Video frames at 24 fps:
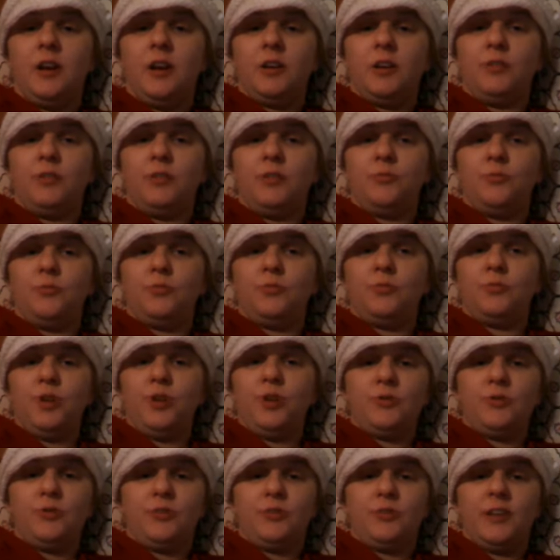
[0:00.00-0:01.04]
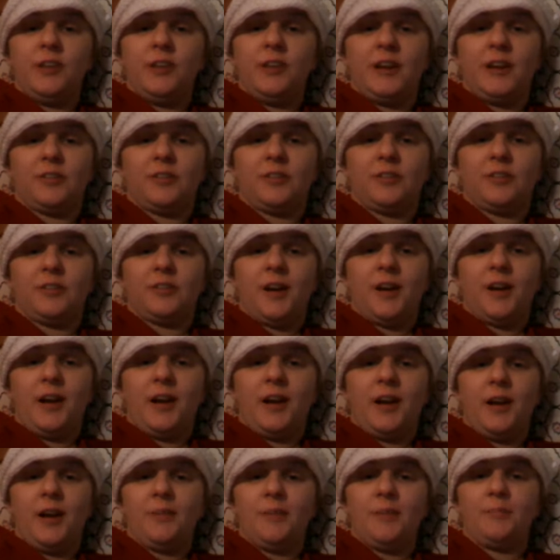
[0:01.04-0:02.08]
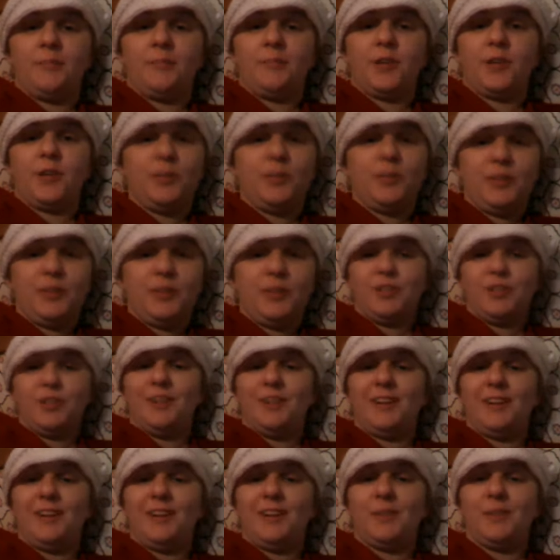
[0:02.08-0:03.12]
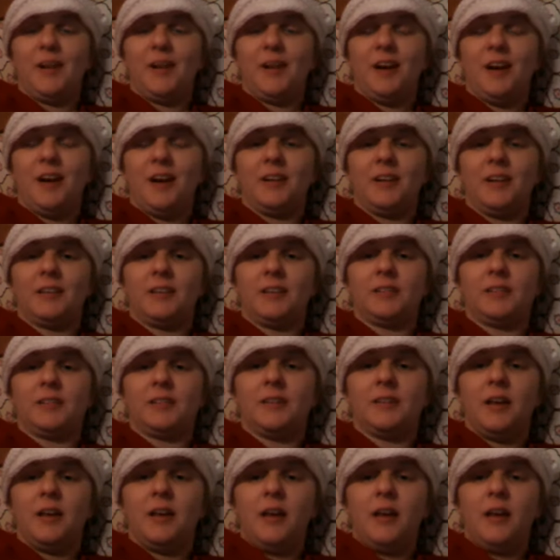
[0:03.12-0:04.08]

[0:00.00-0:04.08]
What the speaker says: You don't do the x-ray, I'm going to put you antibiotics.